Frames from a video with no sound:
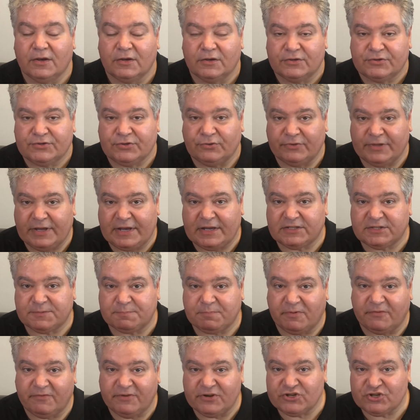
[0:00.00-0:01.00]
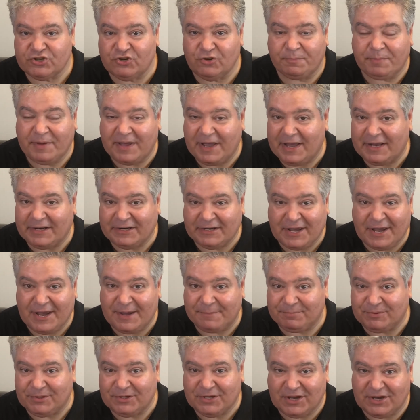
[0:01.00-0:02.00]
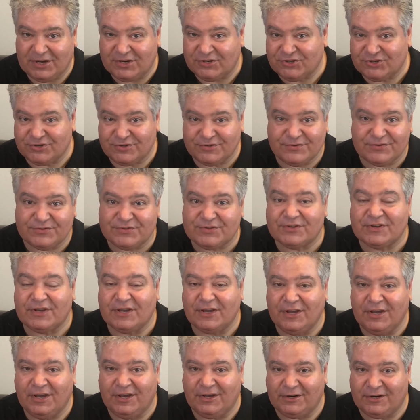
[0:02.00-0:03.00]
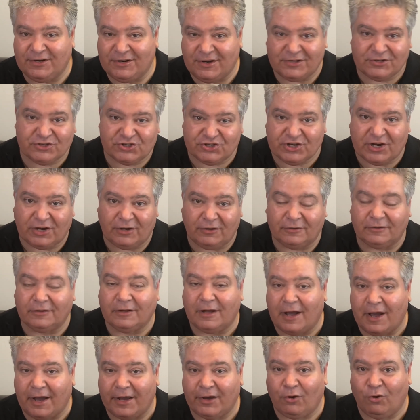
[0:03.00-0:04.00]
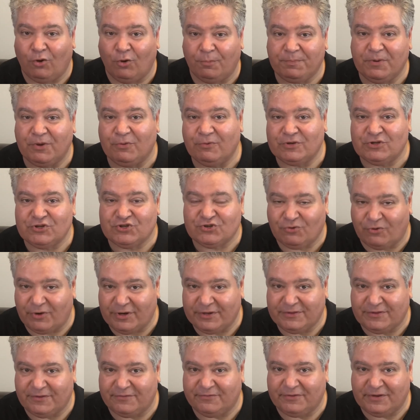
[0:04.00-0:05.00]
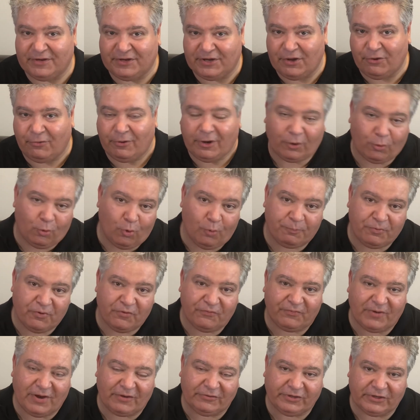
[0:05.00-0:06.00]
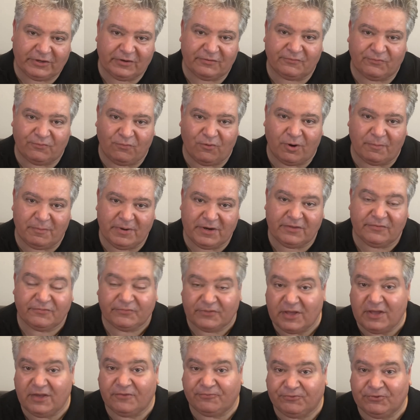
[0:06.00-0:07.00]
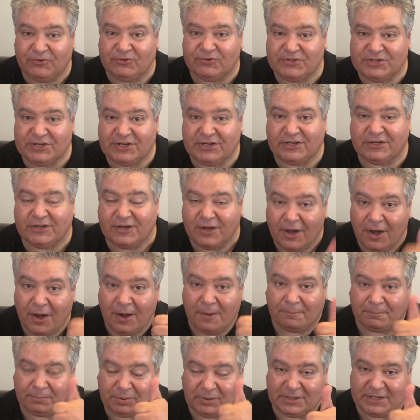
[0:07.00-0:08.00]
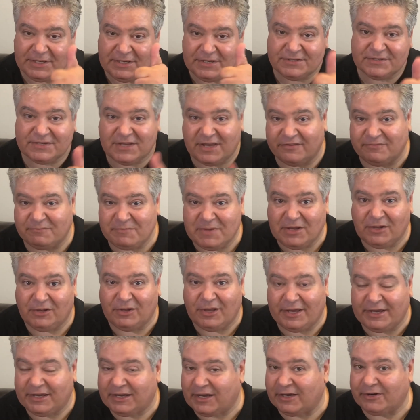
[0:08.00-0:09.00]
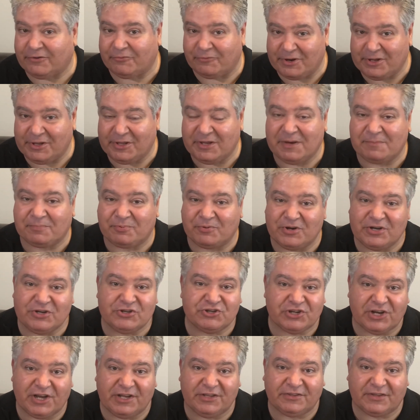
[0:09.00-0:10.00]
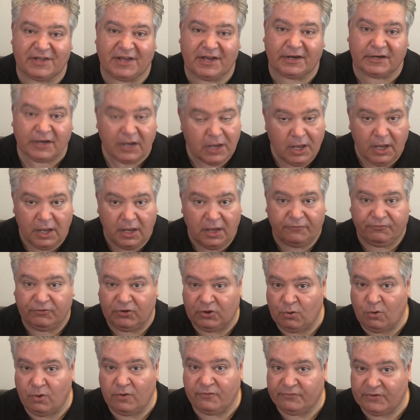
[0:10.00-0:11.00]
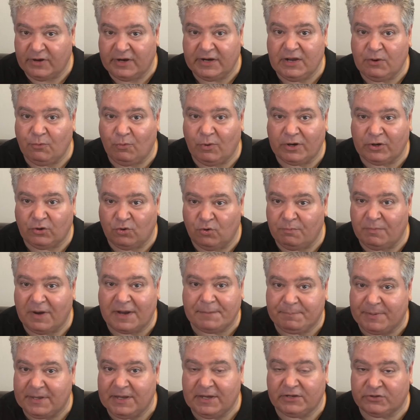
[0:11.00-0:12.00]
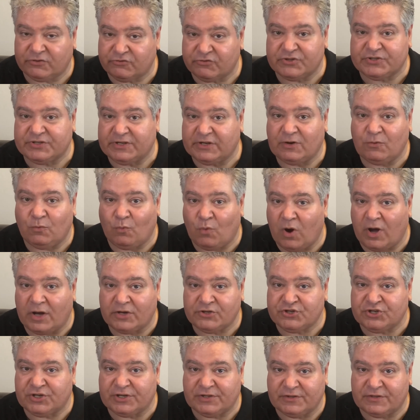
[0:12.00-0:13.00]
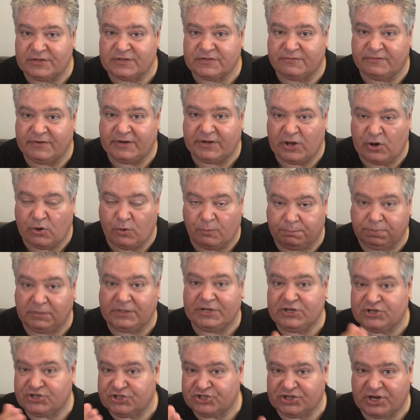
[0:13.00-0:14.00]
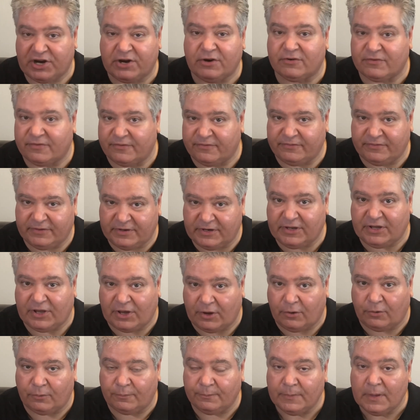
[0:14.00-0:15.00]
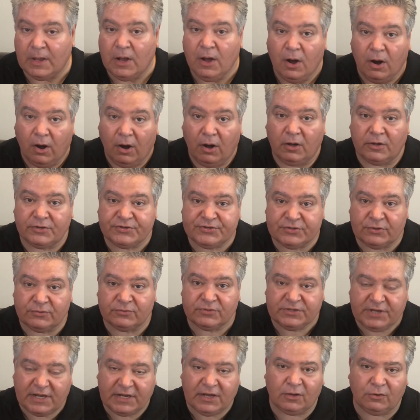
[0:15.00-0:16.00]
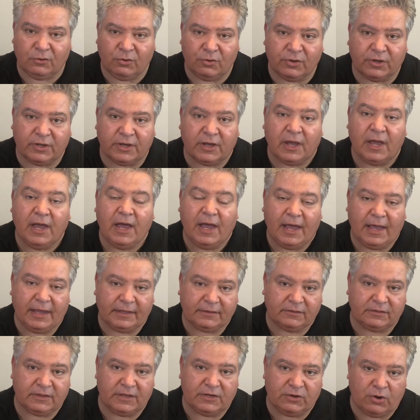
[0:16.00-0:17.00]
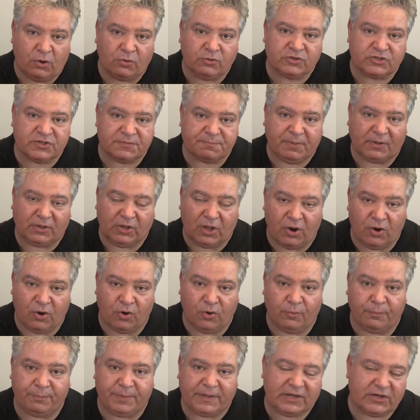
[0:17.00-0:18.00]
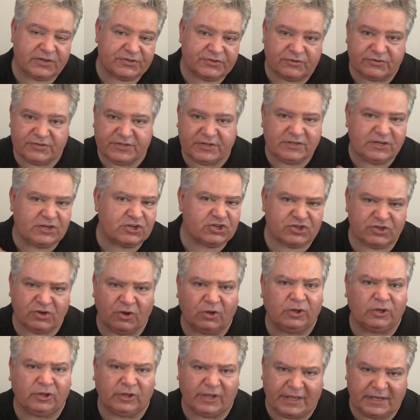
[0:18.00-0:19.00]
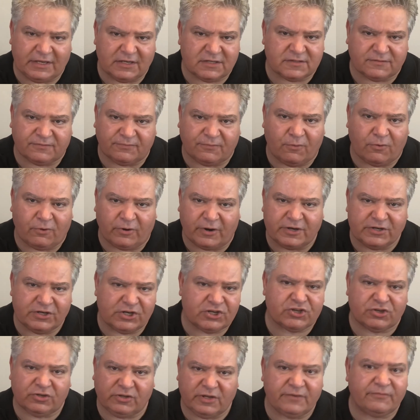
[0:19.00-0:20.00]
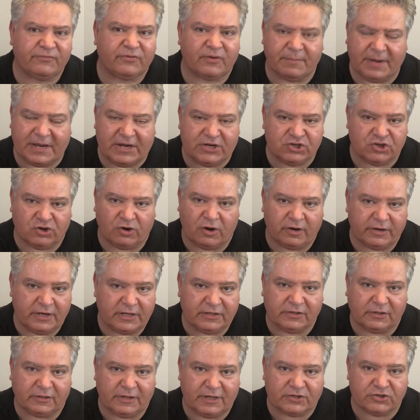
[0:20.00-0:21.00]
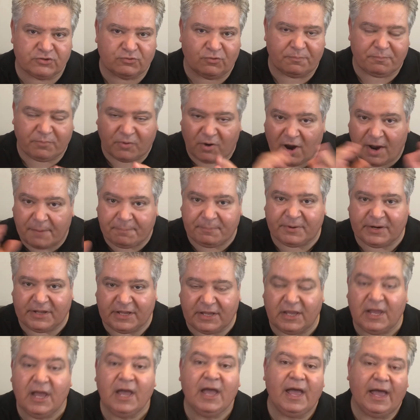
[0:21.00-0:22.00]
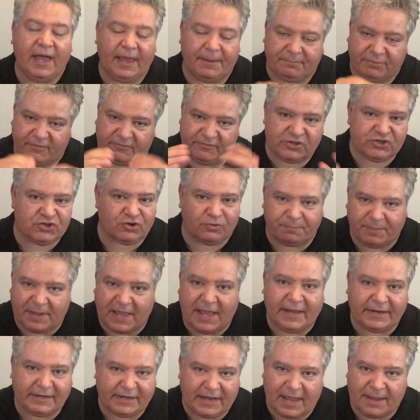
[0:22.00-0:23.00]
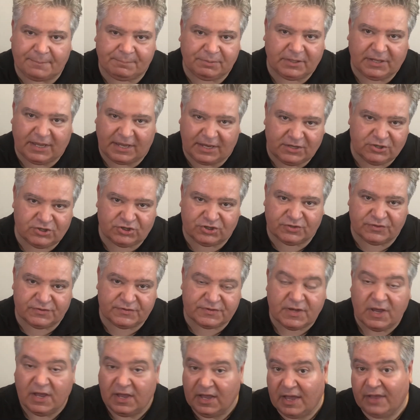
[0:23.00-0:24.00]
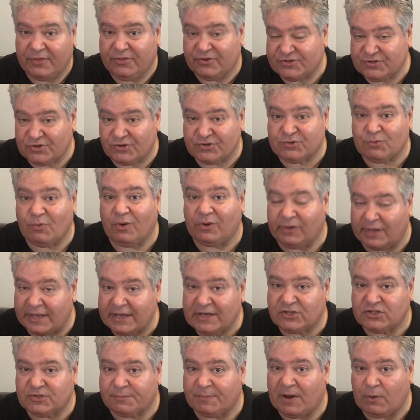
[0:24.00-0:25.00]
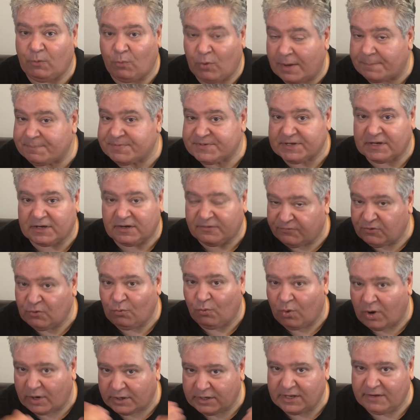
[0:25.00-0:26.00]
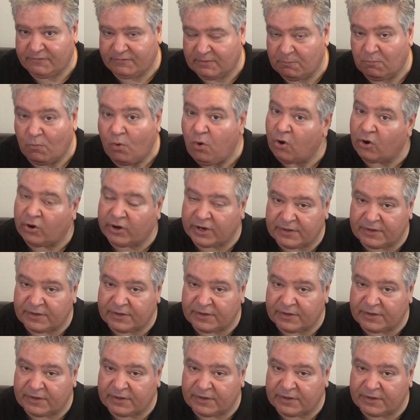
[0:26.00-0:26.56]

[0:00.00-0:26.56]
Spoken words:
So that's provisional patent applications in a nutshell. I hope you enjoyed the video. I hope you found it informative. If you did, please give me a like. I'd really appreciate that. If you know of anyone who might be interested in watching this video, please share the video. Also, take a look at the notes below because there's additional links for additional information on intellectual property and provisional patent applications, and there's also a link to my website if you want even more